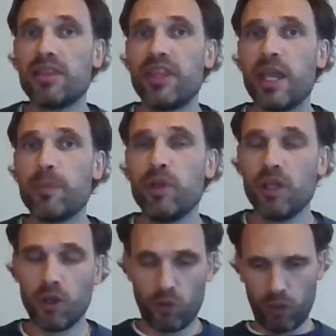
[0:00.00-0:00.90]

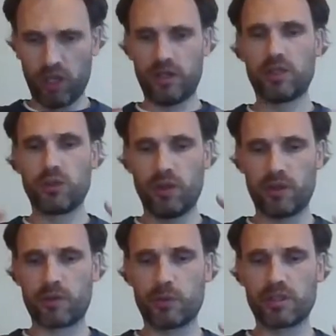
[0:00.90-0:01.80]
namely we look into
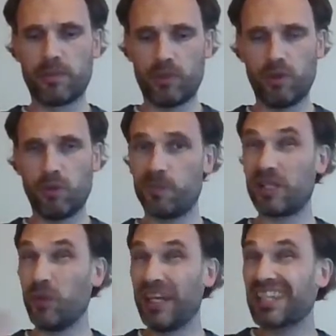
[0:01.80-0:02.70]
our crystal ball,
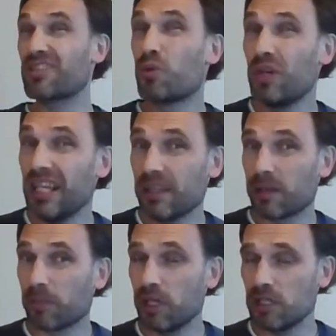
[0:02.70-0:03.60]
but we guess real
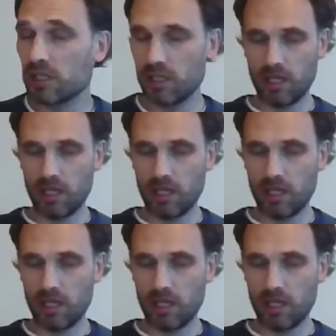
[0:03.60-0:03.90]
numbers,